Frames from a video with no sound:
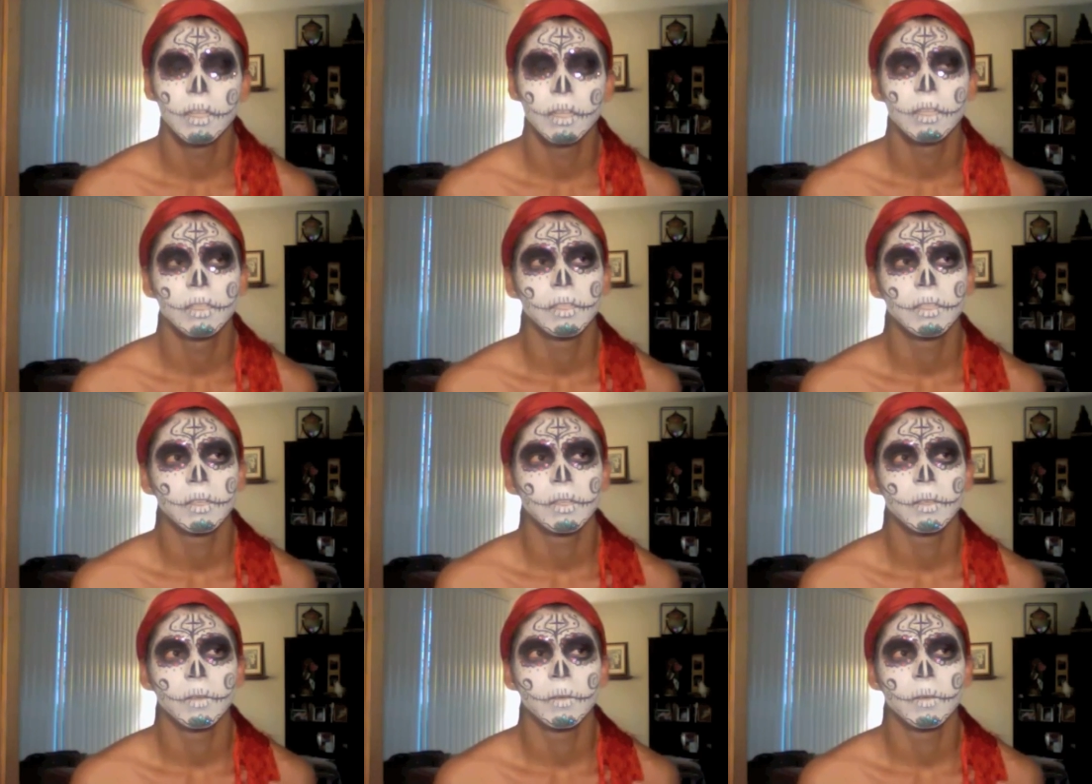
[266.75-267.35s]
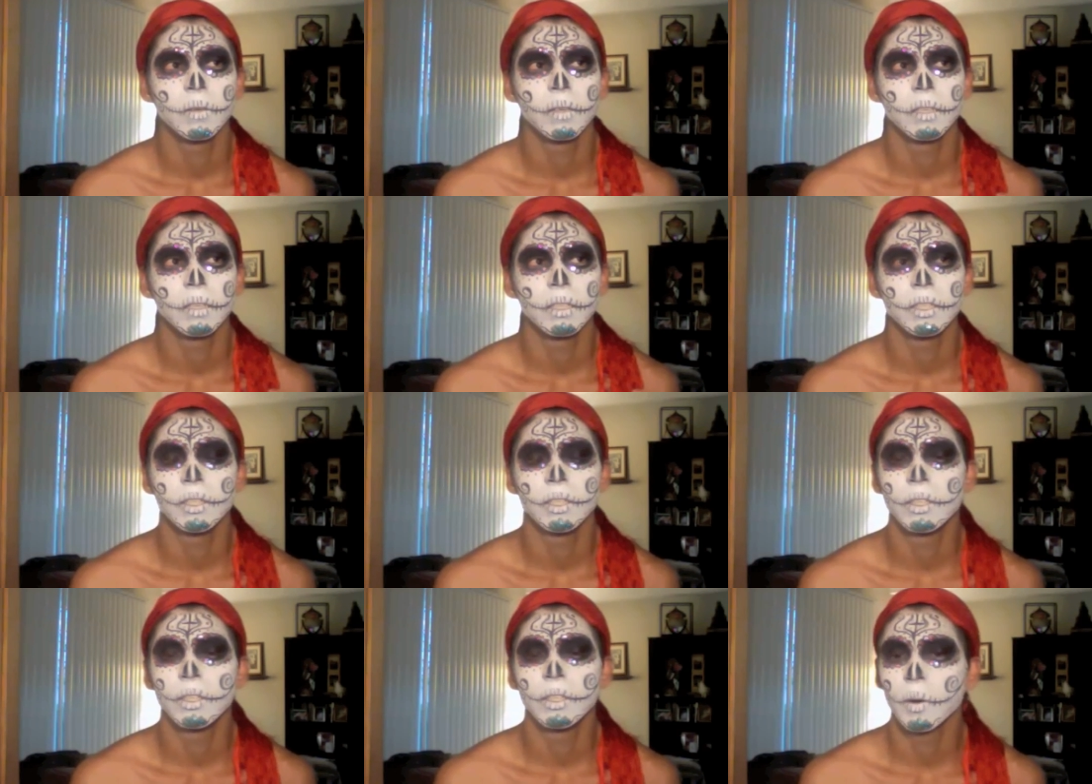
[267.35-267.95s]
So
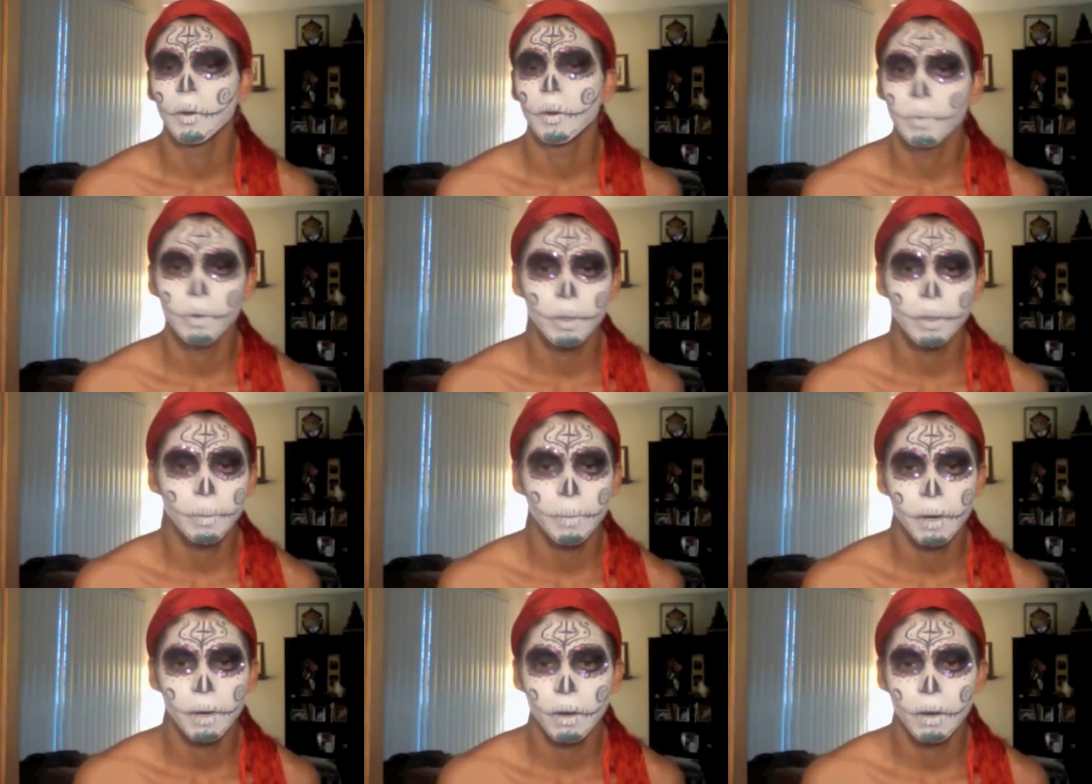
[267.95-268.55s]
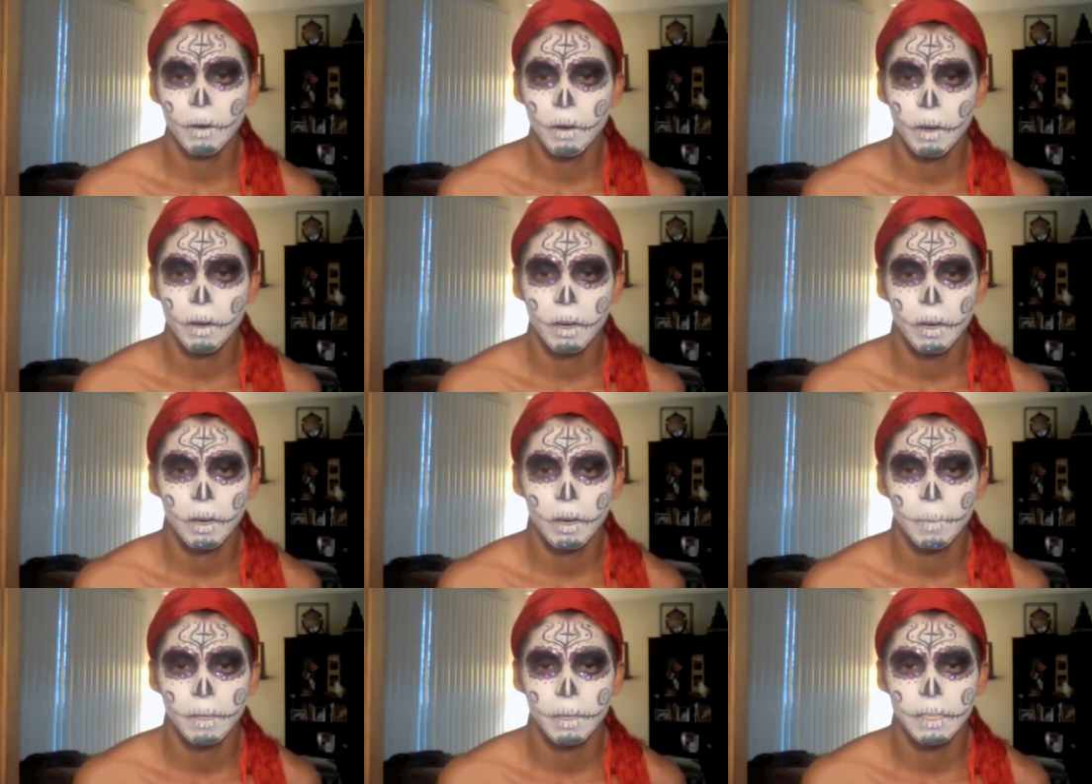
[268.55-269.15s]
don't pull the brown card
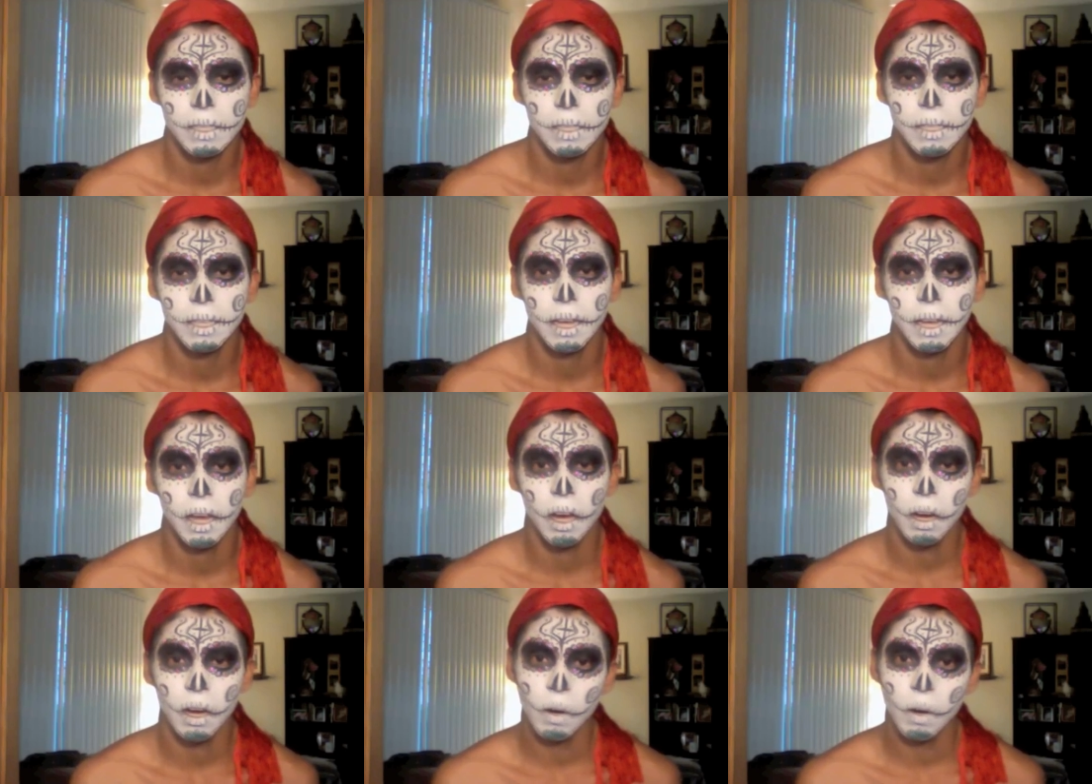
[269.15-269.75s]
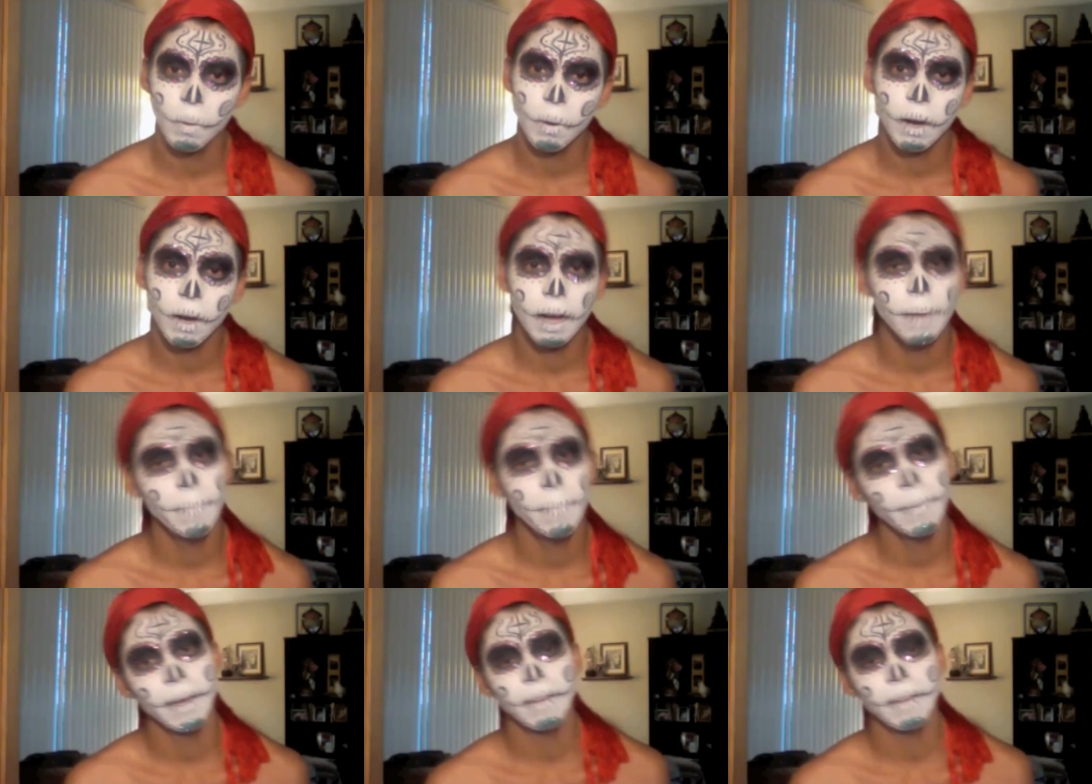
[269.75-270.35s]
on me and say, oh, well,
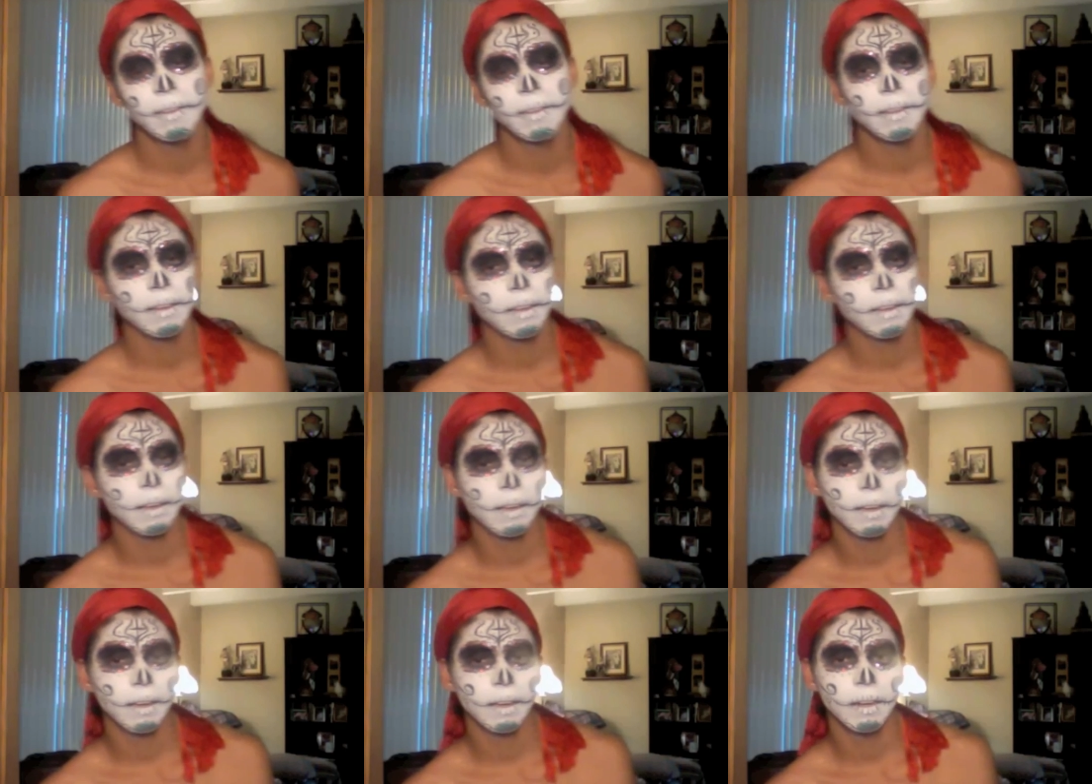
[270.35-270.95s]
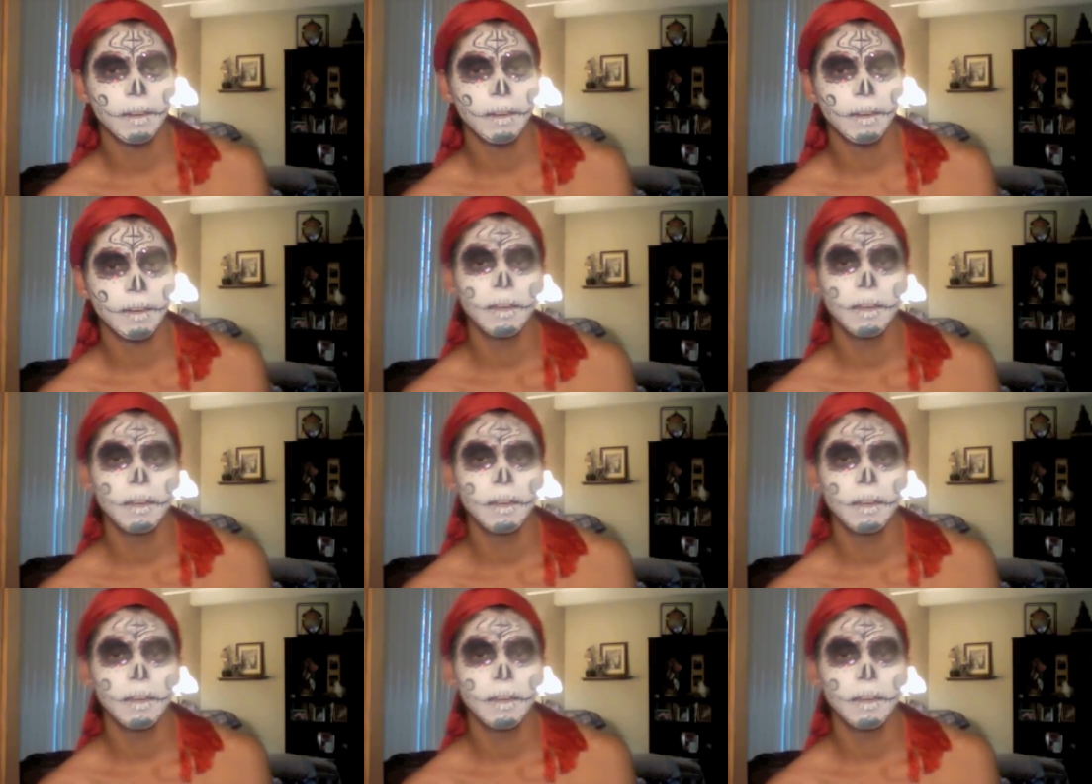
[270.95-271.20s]
I'm Mexican,